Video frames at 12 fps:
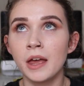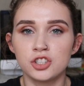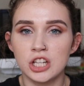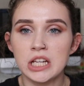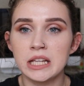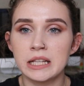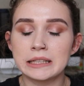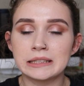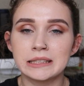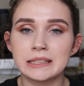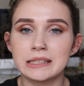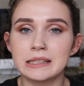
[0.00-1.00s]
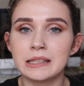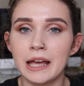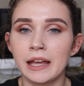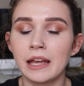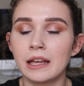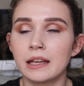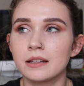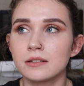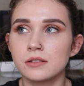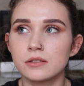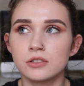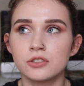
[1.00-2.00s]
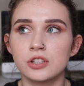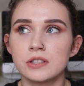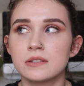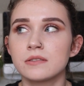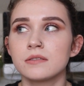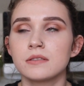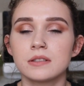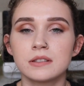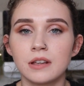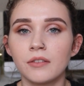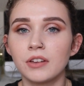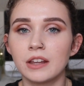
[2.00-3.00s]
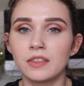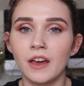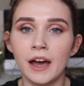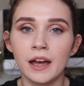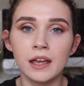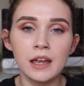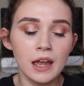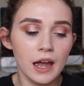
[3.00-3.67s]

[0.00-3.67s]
jeans, leggings, just stuff like that.